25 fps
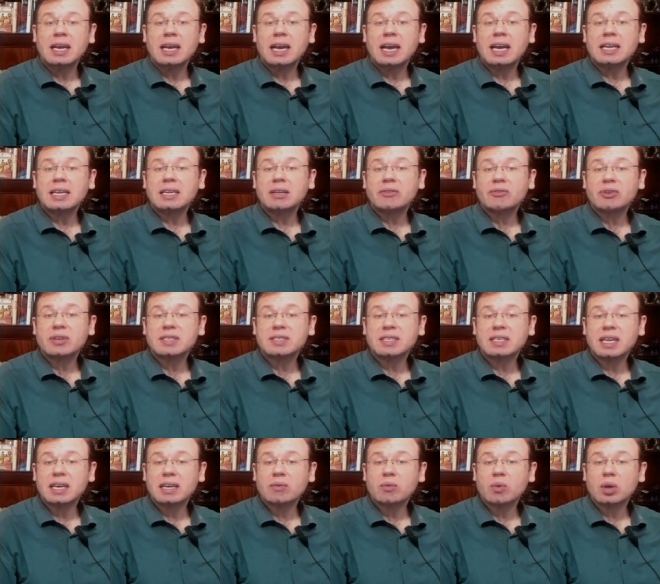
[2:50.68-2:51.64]
And if a
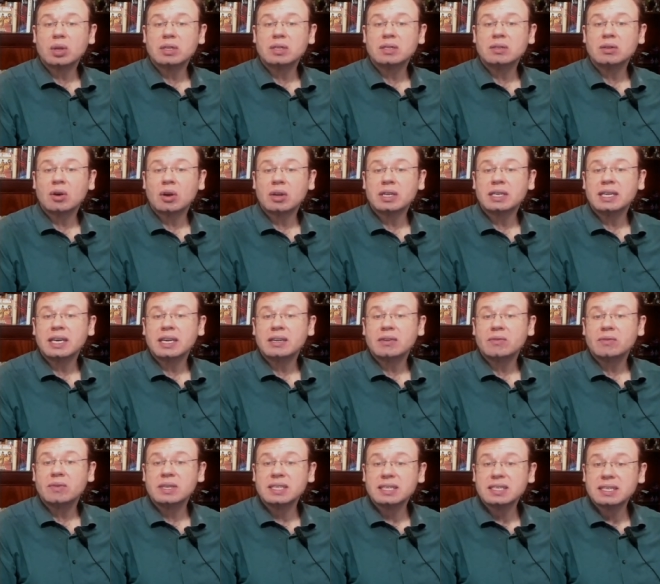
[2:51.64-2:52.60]
state was not yet
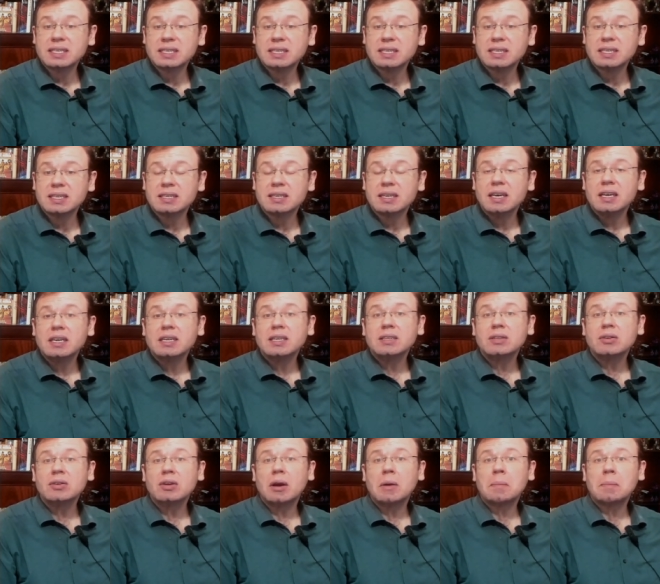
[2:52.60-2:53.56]
visited,
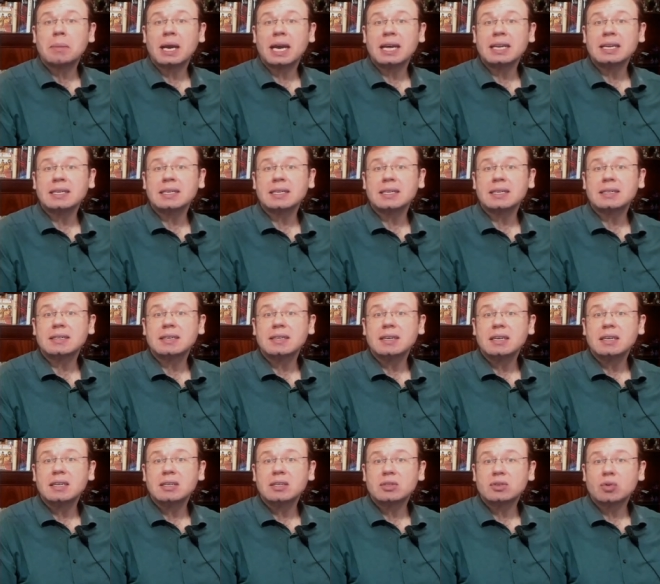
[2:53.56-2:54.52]
you append it
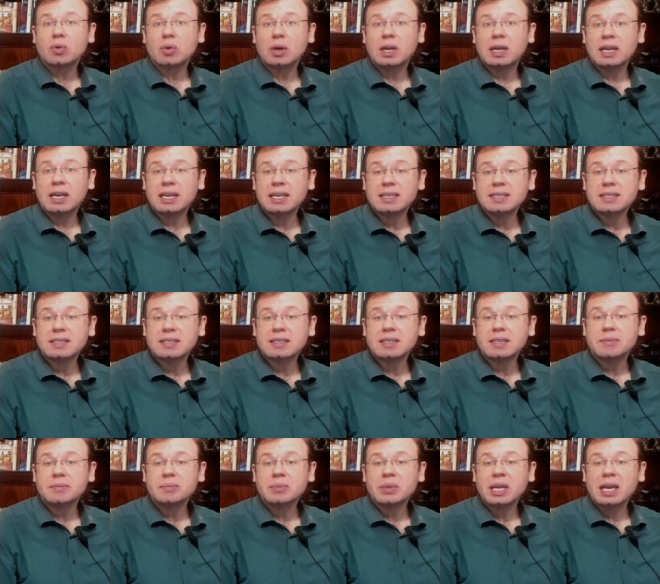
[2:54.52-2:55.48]
to a list,